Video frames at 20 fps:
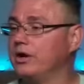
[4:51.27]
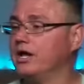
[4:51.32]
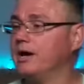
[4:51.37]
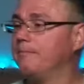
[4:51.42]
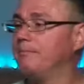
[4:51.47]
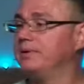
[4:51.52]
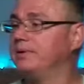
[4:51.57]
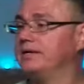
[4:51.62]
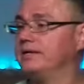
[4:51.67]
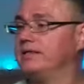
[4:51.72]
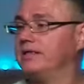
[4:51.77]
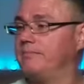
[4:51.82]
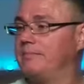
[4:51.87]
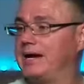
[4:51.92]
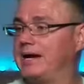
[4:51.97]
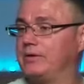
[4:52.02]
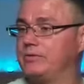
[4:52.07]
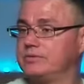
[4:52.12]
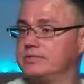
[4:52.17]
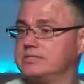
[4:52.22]
up into the
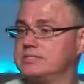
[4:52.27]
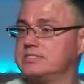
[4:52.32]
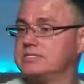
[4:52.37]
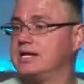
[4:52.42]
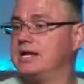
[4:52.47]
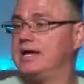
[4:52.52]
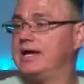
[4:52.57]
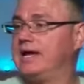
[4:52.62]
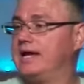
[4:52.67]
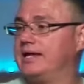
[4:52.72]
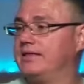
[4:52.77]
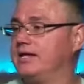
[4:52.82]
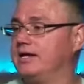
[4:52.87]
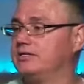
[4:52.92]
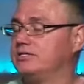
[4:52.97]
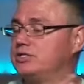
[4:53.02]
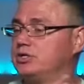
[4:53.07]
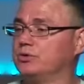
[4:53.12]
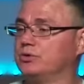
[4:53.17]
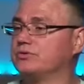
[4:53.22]
mountains, and the
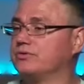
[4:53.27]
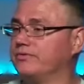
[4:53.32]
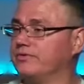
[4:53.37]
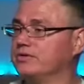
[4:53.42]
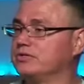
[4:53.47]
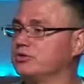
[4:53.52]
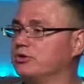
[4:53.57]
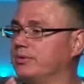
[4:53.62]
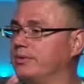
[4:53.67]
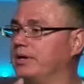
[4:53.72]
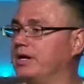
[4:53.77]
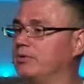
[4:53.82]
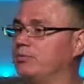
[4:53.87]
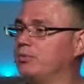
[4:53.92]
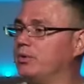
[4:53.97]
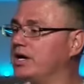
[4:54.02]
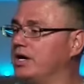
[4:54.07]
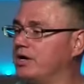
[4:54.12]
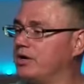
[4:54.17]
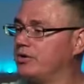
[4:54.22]
children of Israel were like,
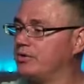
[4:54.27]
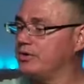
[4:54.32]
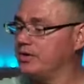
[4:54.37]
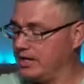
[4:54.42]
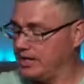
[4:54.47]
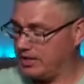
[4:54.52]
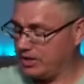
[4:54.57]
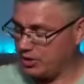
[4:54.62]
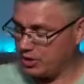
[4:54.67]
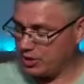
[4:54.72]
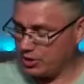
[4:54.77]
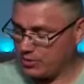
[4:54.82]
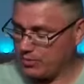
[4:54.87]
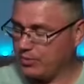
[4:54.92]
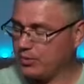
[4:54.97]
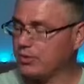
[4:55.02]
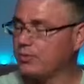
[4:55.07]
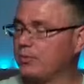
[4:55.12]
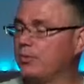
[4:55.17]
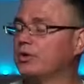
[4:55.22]
well you know,
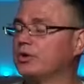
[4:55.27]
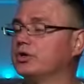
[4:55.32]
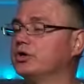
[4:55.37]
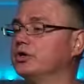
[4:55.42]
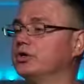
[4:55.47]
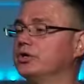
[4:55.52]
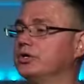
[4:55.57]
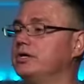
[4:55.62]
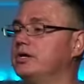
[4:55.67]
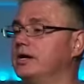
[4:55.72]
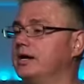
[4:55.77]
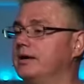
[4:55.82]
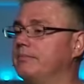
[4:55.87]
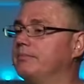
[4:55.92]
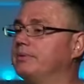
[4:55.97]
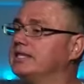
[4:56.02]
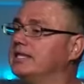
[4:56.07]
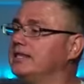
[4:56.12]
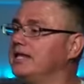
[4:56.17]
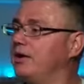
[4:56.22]
we're, we're good.
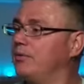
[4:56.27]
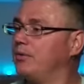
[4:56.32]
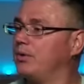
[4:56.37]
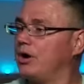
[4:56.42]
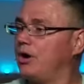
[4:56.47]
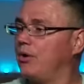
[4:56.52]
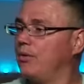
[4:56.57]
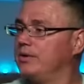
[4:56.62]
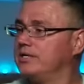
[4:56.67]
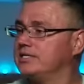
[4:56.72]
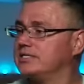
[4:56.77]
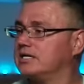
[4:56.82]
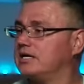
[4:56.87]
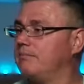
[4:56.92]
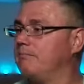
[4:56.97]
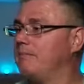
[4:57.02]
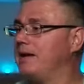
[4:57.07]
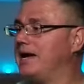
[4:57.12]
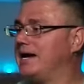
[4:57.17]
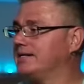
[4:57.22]
But then they would always
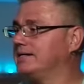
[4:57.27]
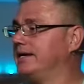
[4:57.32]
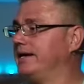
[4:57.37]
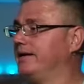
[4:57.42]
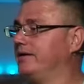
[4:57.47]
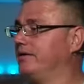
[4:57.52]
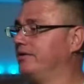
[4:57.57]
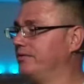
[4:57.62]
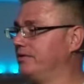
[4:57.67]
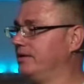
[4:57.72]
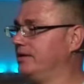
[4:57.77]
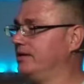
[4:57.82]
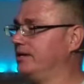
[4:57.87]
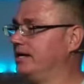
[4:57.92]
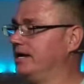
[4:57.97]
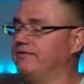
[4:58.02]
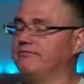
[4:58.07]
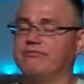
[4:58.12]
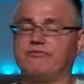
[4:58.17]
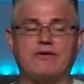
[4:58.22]
come back down
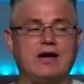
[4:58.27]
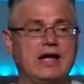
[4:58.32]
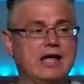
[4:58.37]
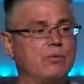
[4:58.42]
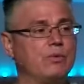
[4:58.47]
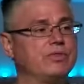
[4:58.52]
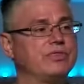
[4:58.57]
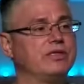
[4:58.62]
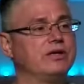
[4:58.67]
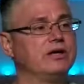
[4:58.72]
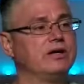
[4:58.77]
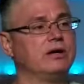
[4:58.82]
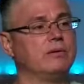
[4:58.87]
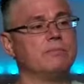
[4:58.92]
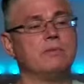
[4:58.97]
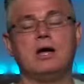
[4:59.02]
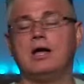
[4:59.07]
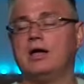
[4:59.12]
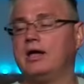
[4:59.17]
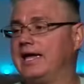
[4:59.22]
and fight with
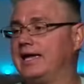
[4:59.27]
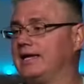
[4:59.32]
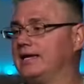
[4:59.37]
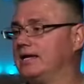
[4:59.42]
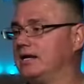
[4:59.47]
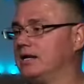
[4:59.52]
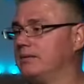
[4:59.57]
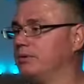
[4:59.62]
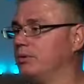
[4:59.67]
them and get them to